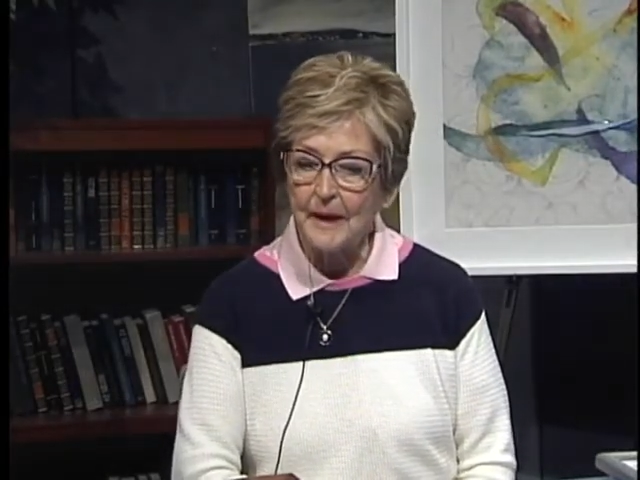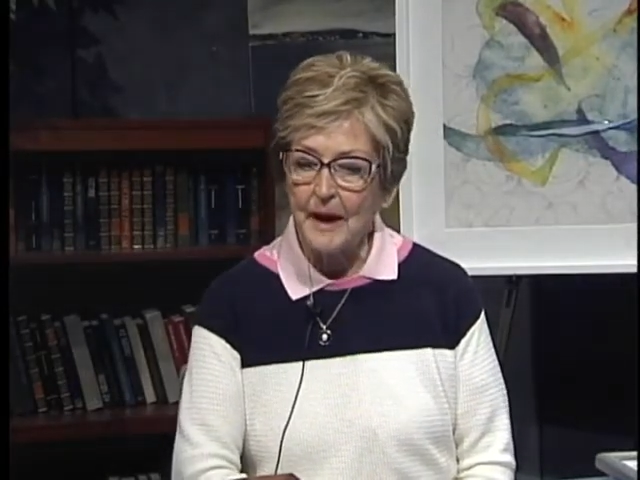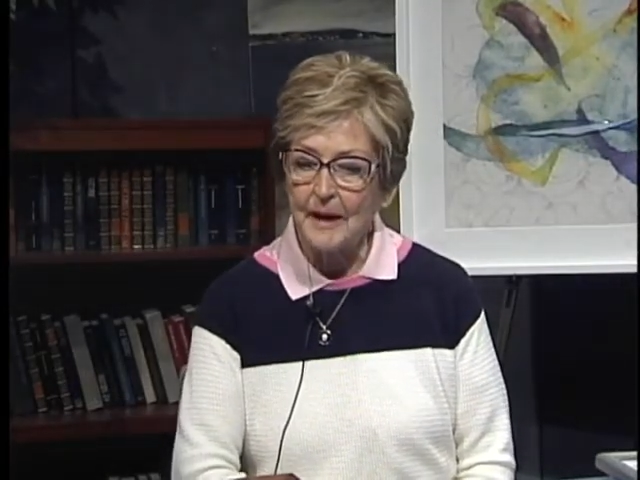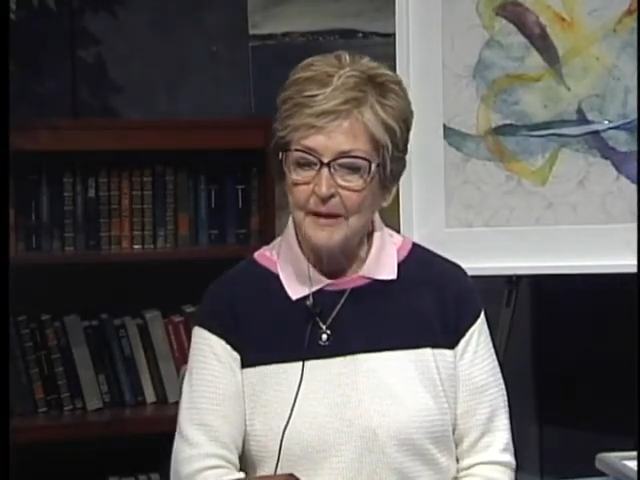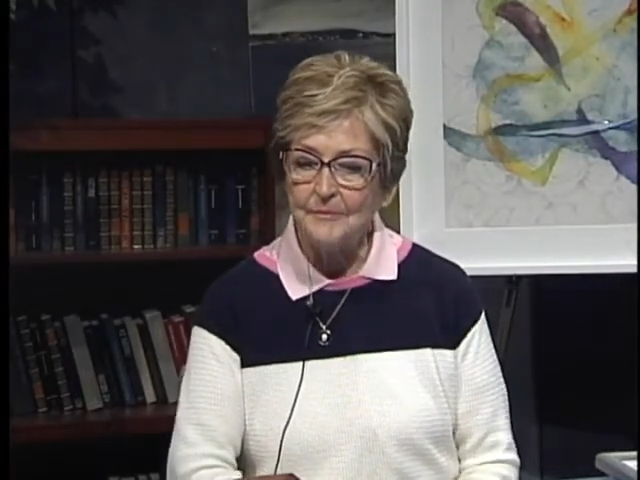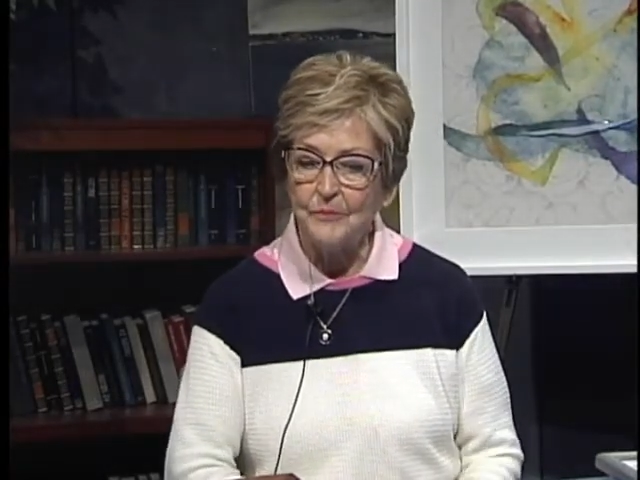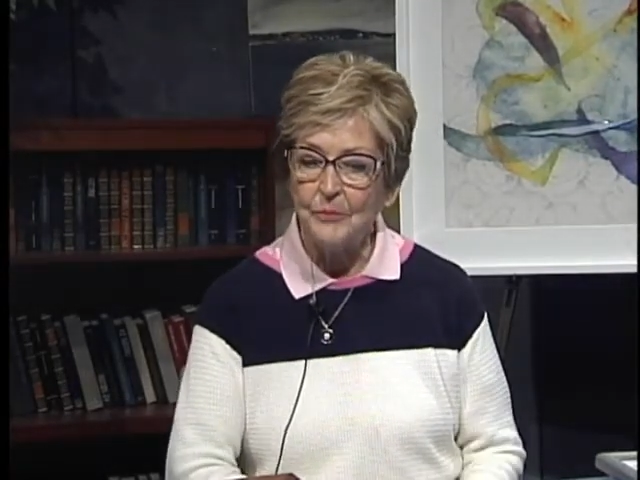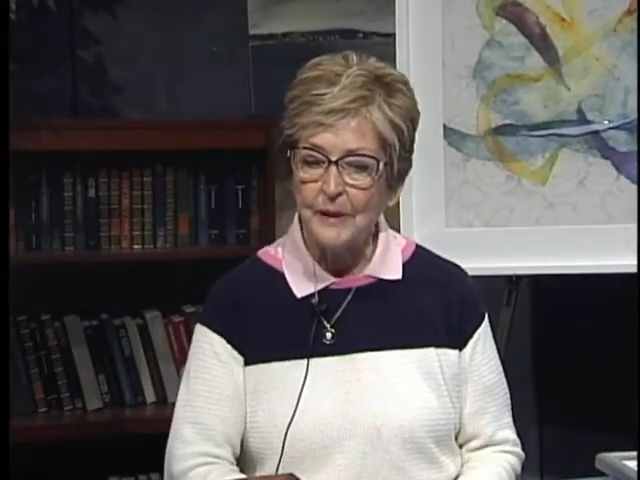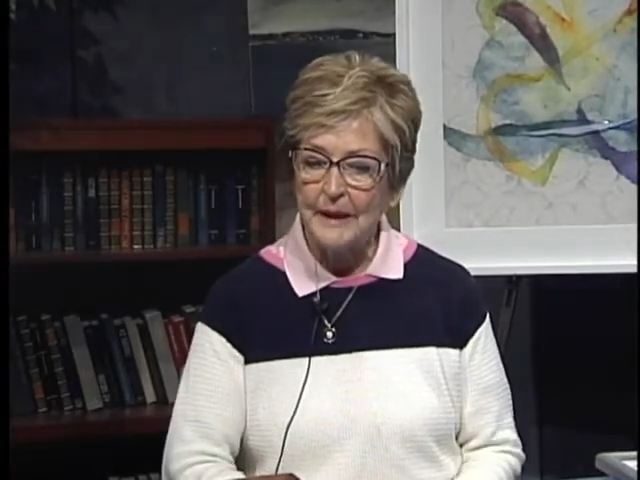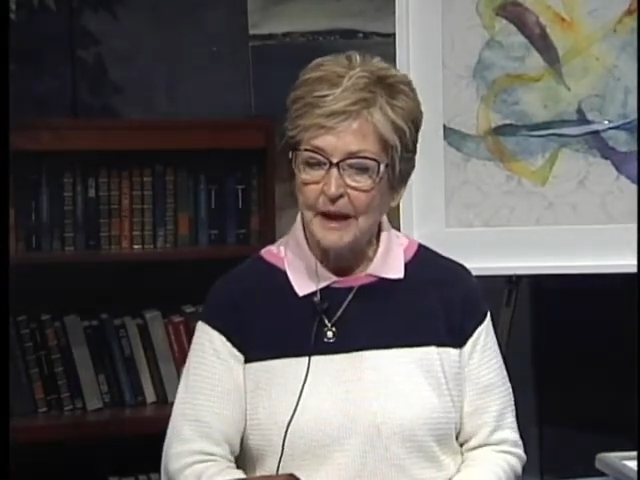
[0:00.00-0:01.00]

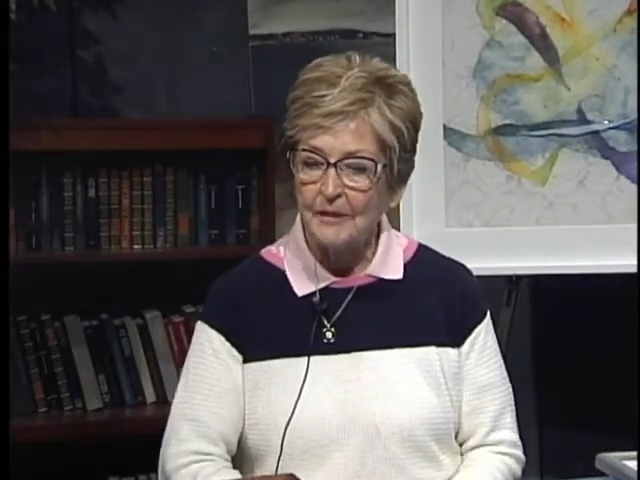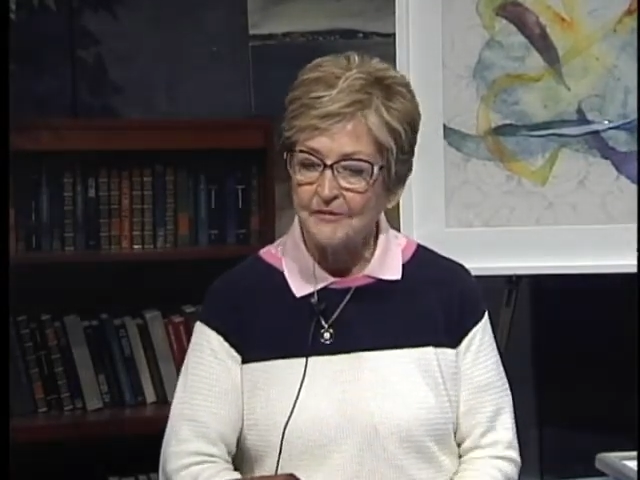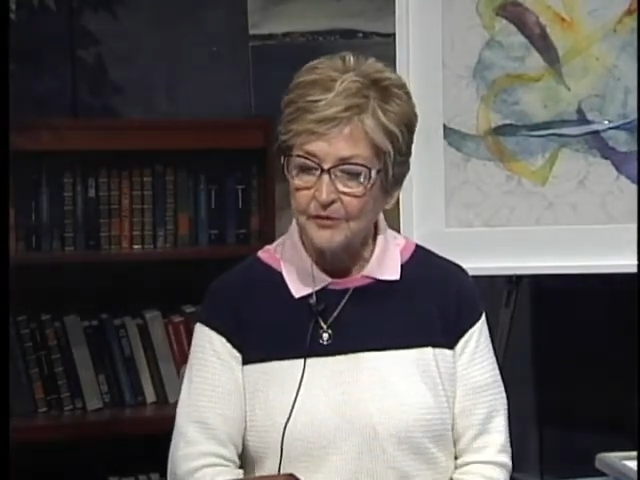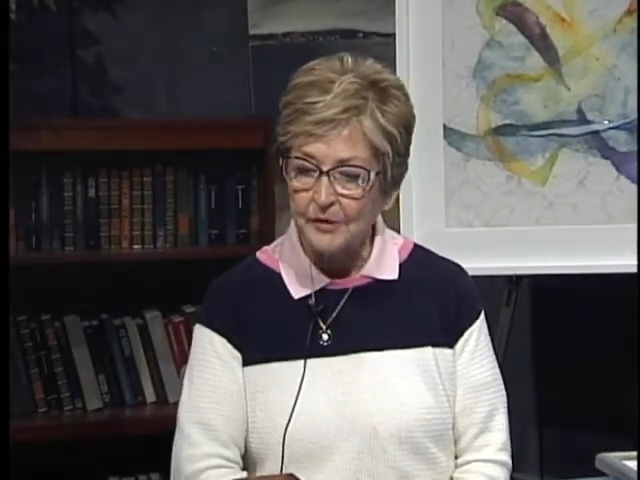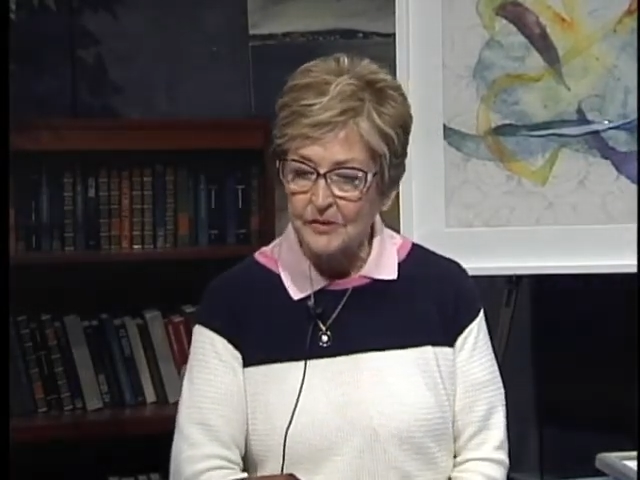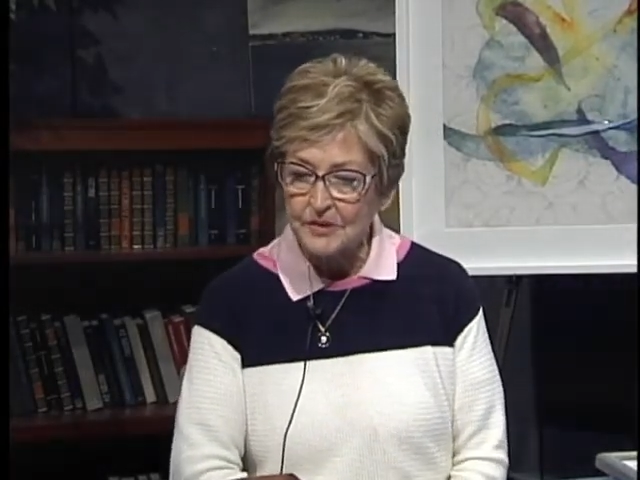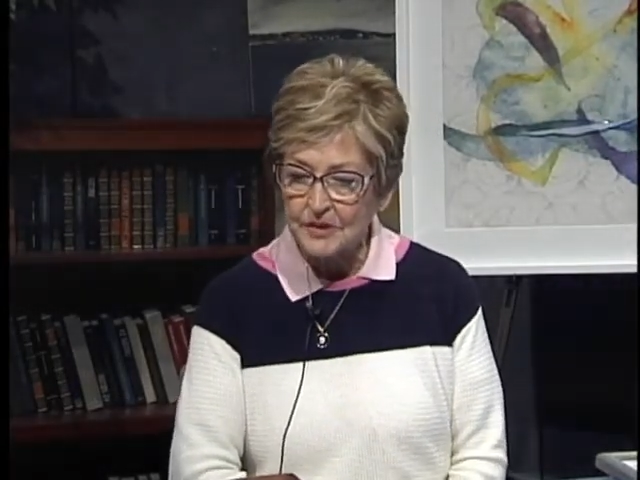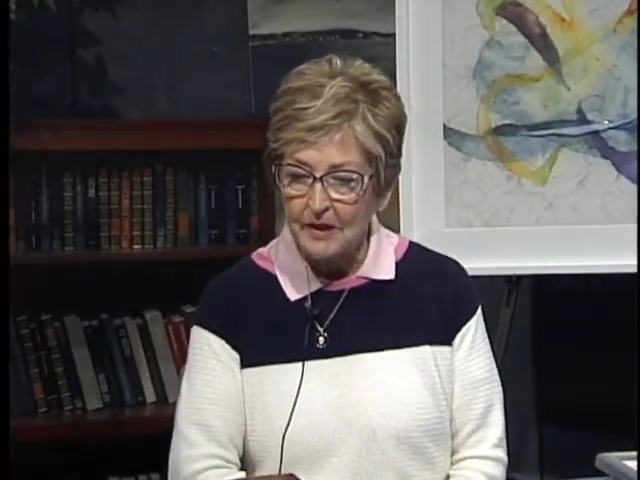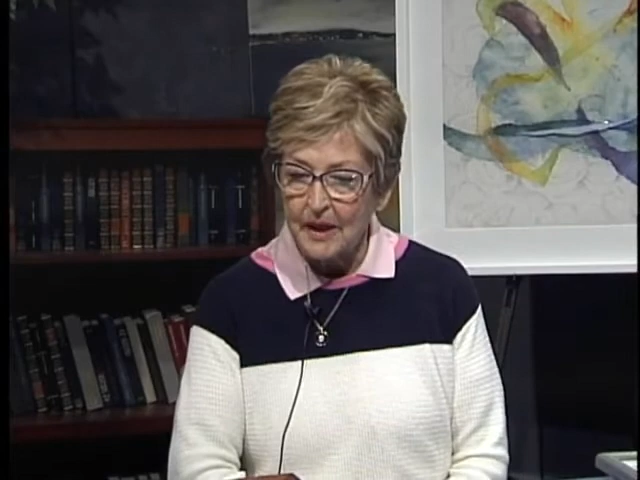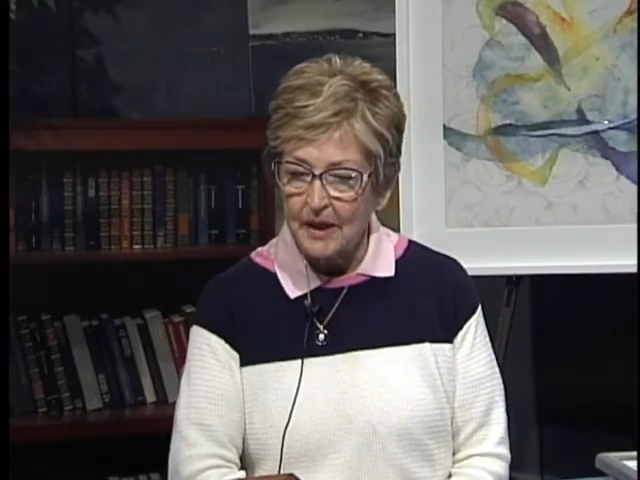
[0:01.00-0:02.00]

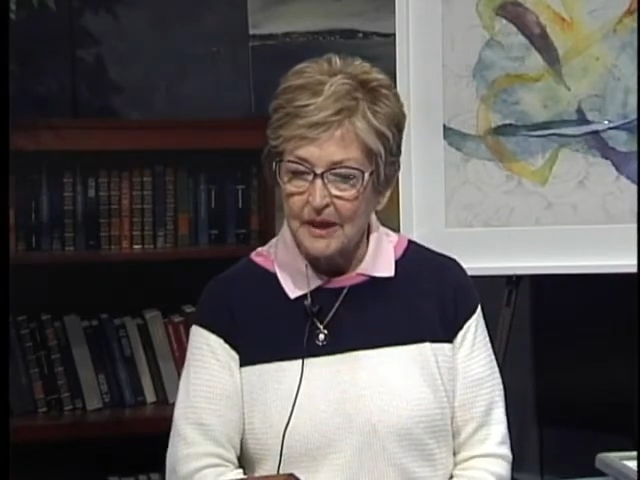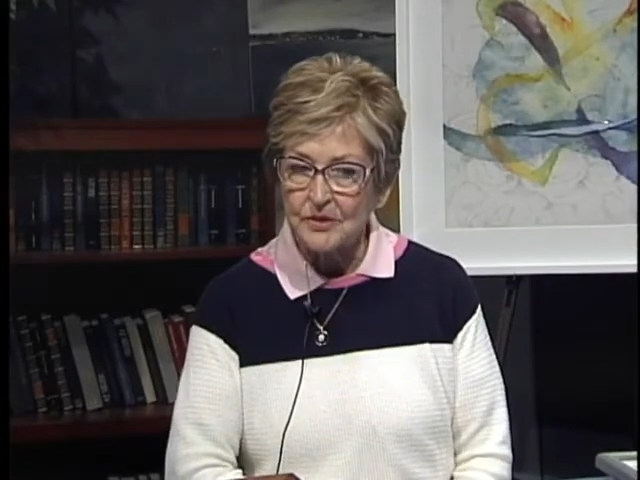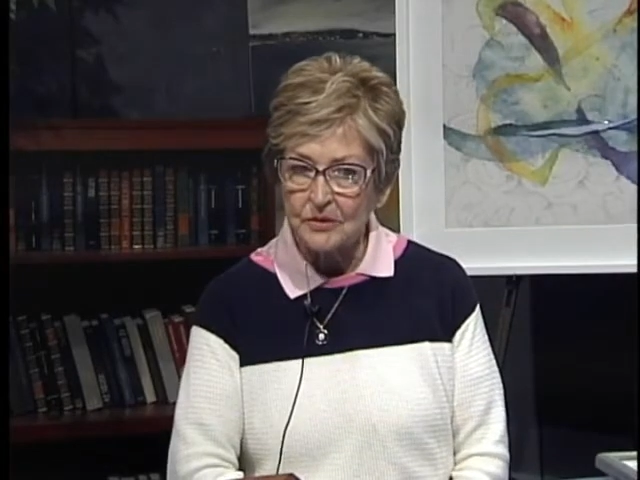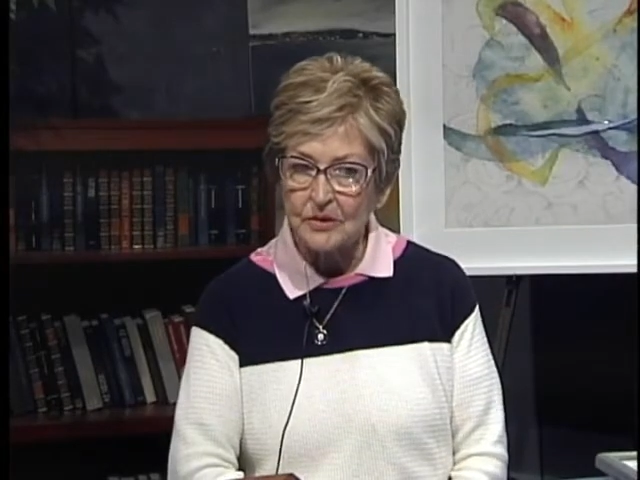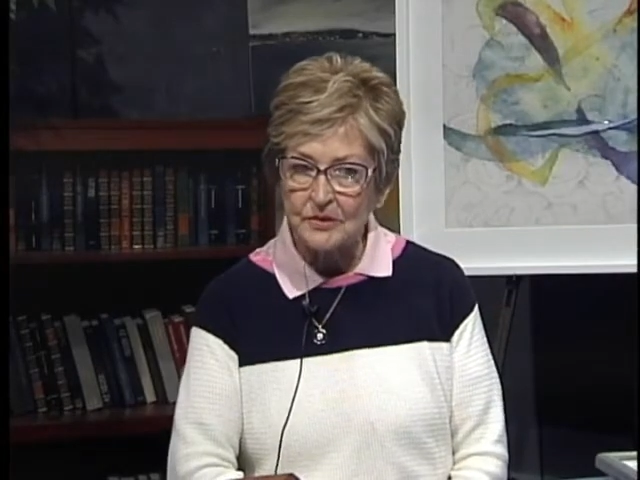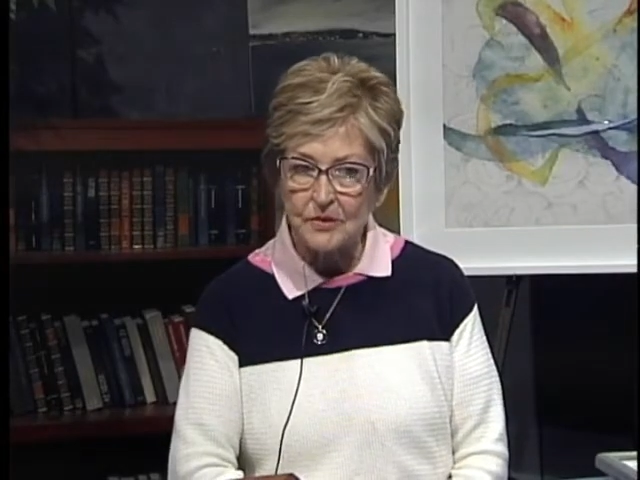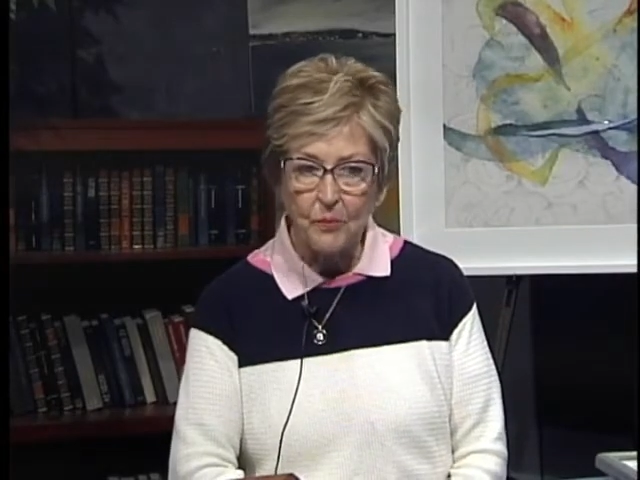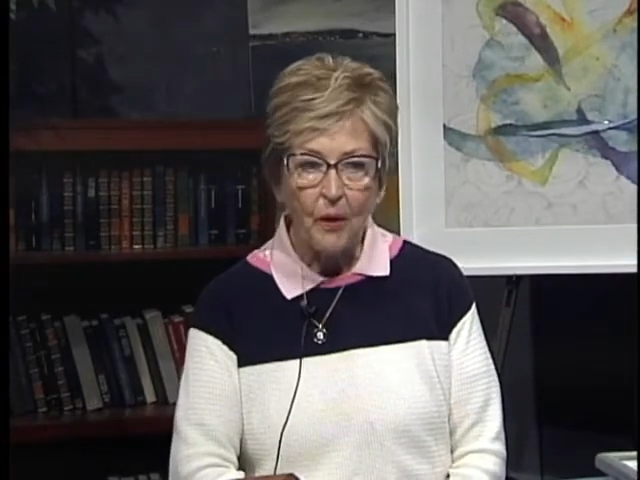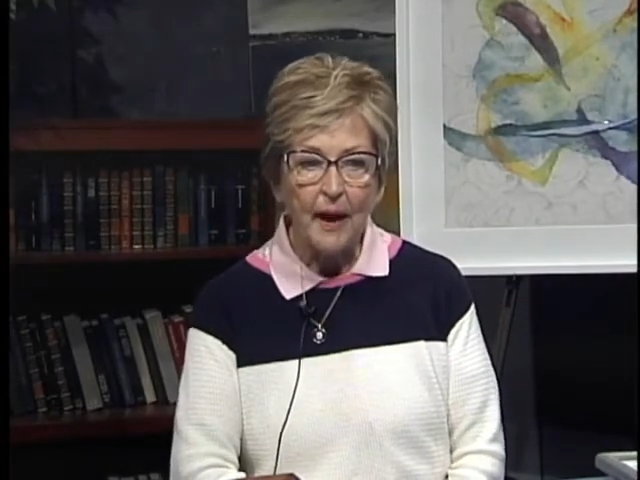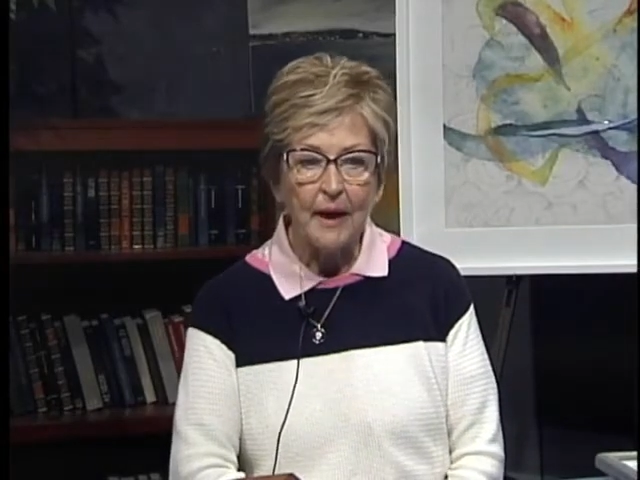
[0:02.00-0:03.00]
it took us a
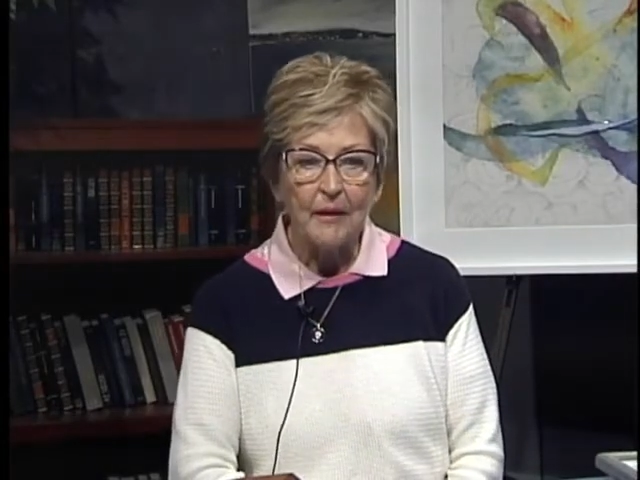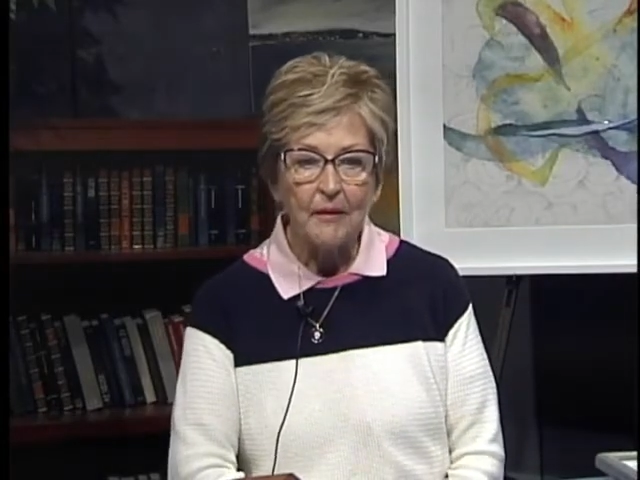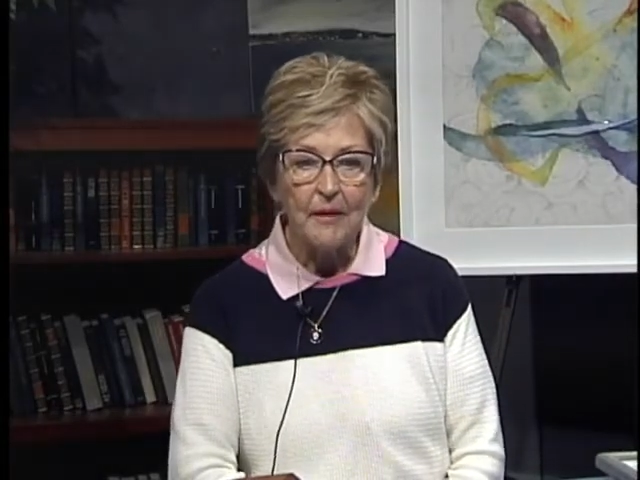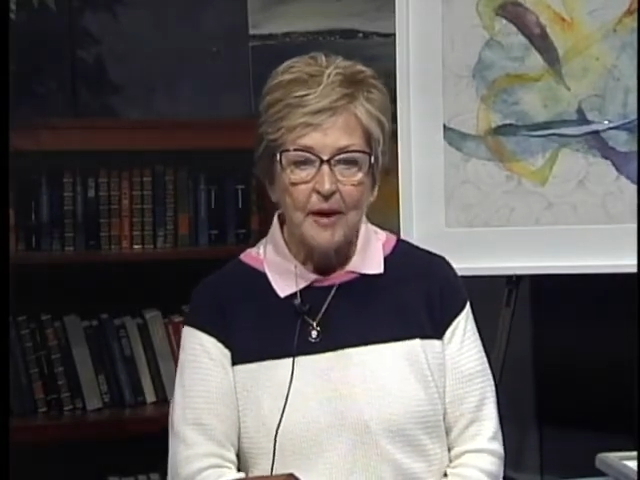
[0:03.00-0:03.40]
while,